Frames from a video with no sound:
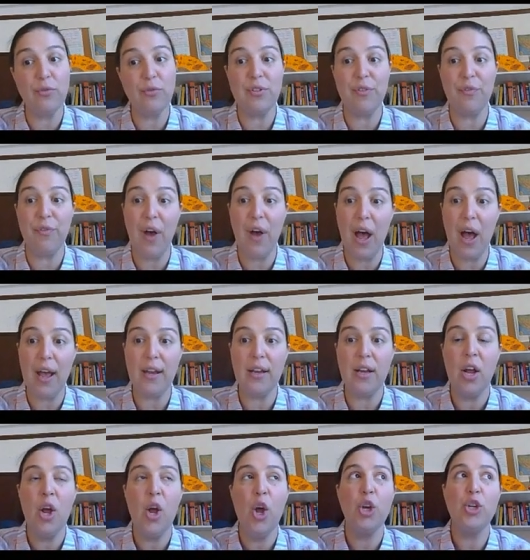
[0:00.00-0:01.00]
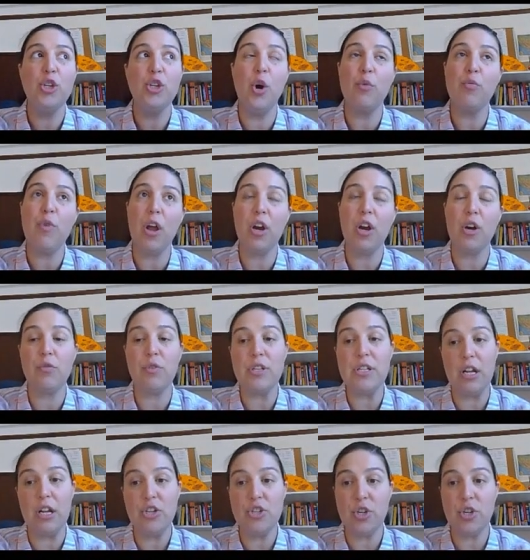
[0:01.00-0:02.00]
to define your record
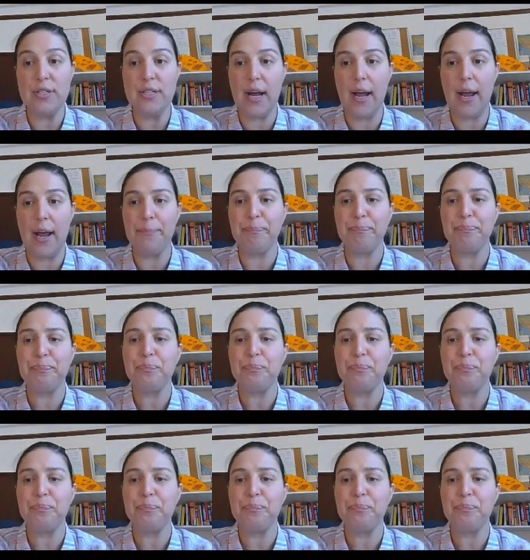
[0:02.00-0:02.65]
retention time.